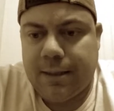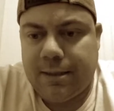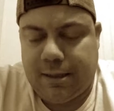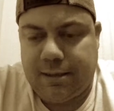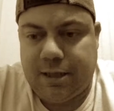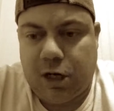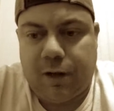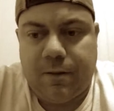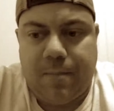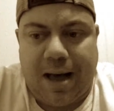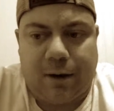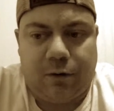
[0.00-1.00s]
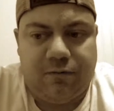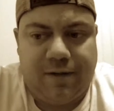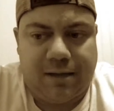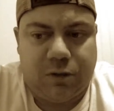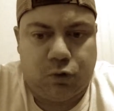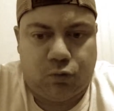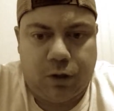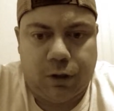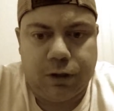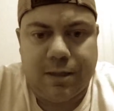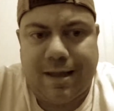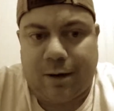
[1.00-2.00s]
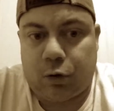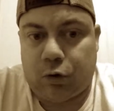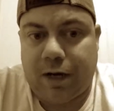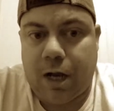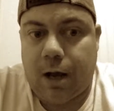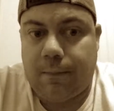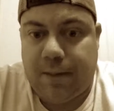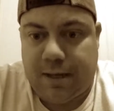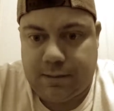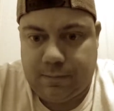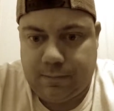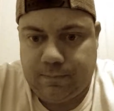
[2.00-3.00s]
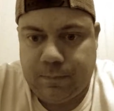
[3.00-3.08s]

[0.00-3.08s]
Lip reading: In addition, the batter advances runners that are already on base.